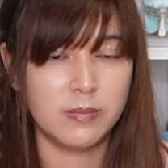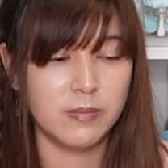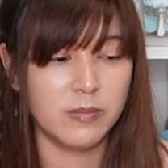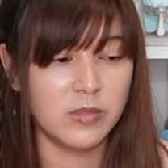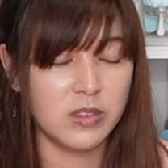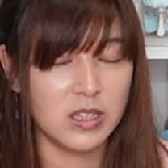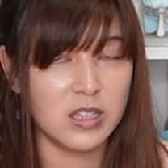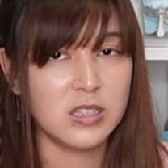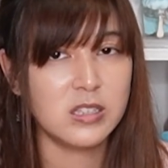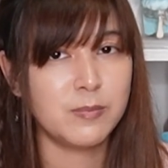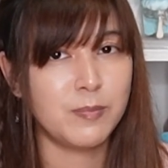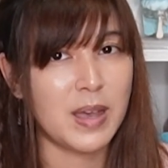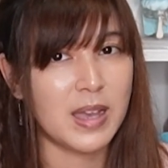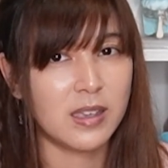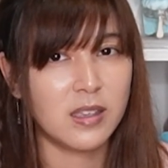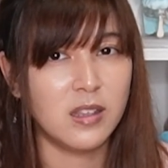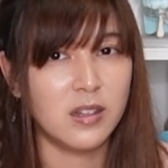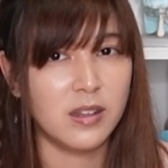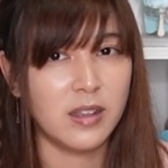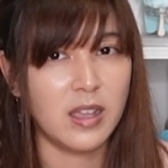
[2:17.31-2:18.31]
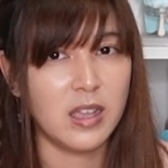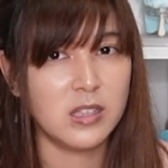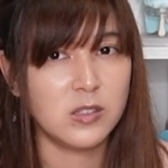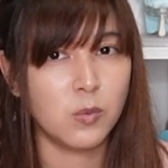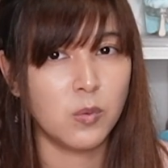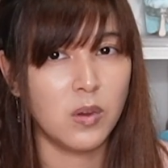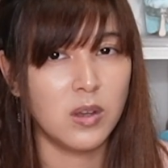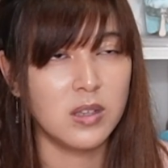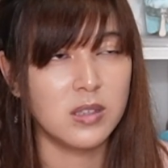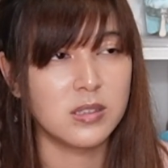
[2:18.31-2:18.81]
this back in days
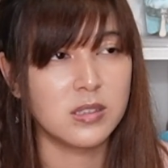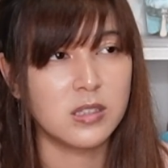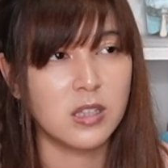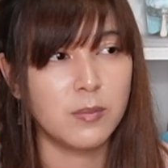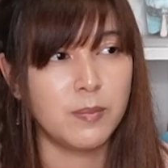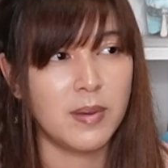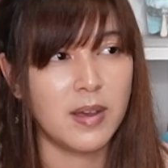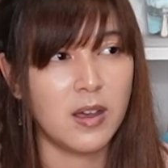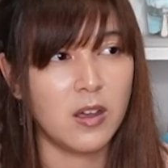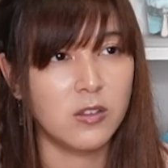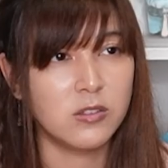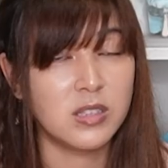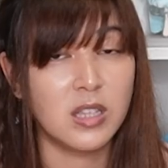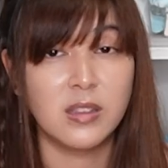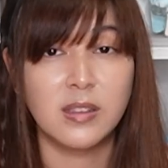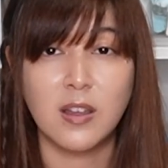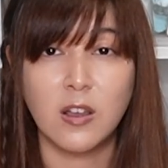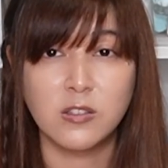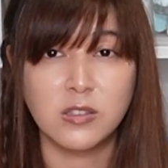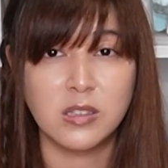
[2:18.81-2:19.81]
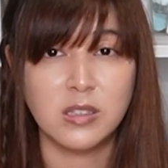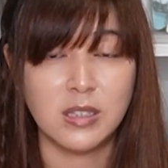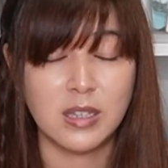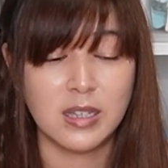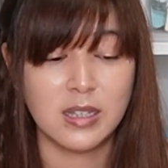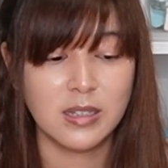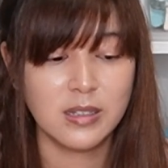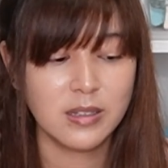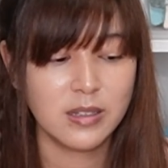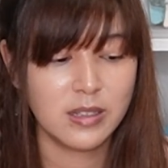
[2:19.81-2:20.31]
was about 10,000
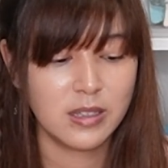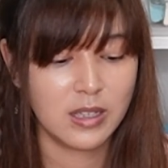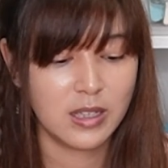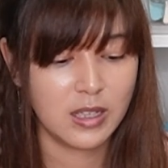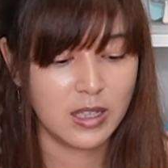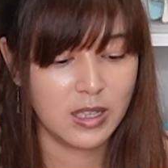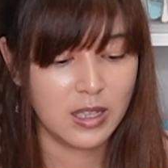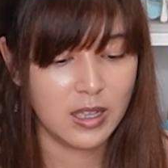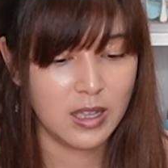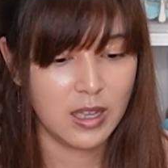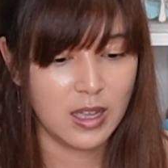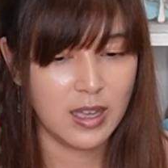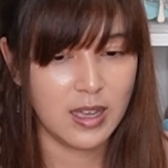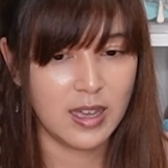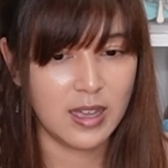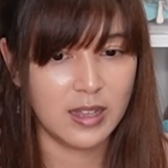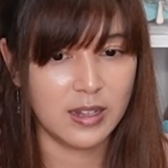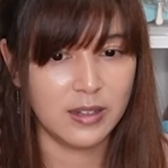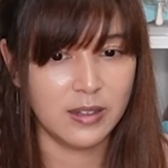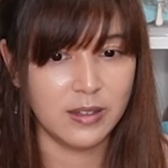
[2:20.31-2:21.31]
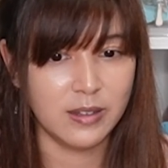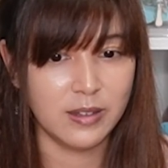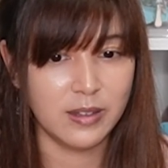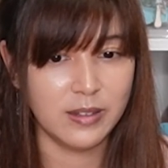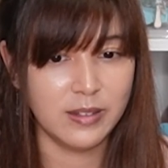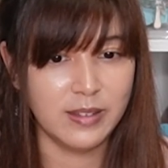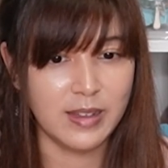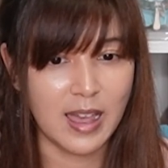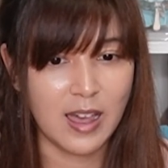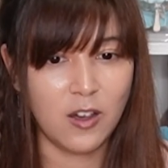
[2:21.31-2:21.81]
yen, and
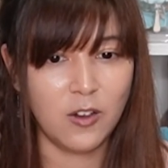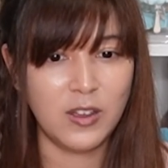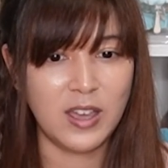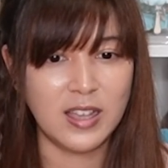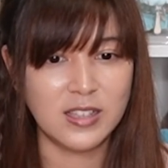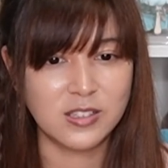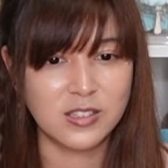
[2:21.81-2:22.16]
now